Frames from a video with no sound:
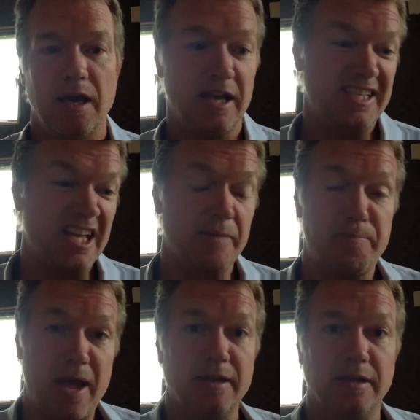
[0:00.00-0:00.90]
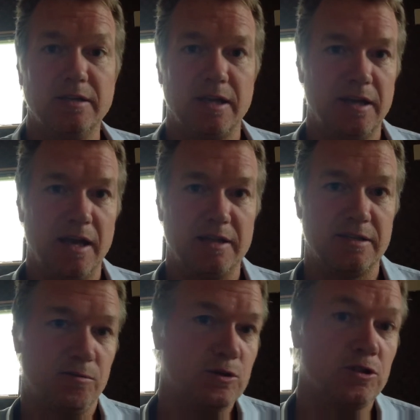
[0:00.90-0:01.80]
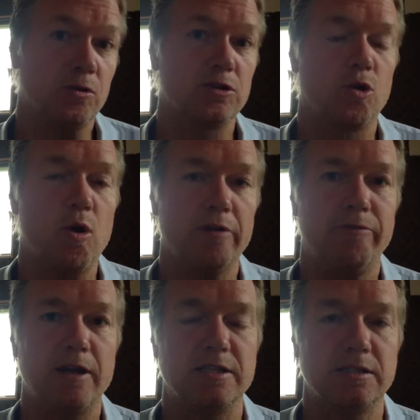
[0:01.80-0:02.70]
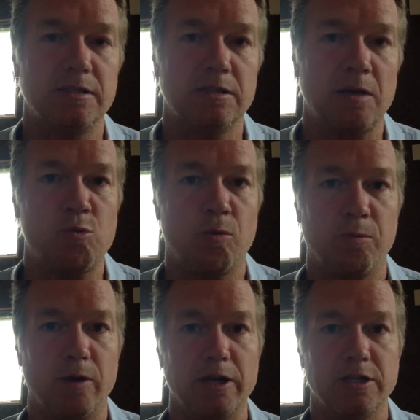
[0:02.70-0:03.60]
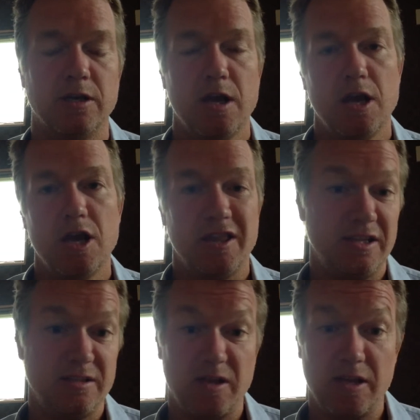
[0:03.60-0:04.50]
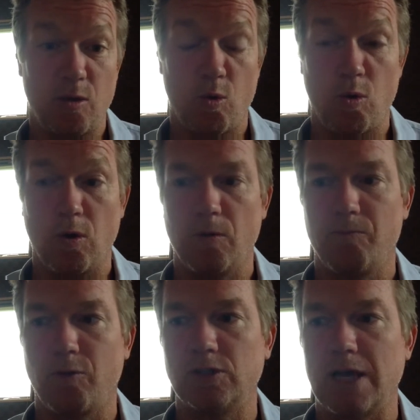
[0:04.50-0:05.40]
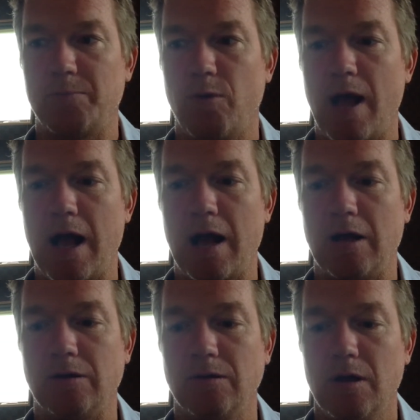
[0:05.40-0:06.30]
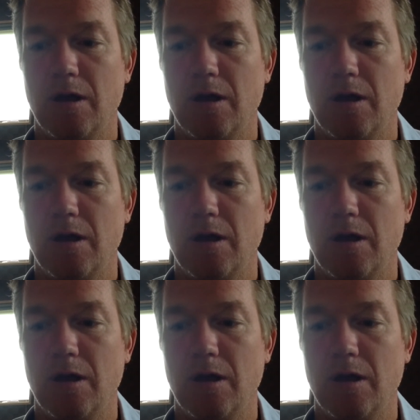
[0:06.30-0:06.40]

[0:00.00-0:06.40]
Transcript: It's independent. It's a, what's known as a qualified subcorporation. It's, or, for example, how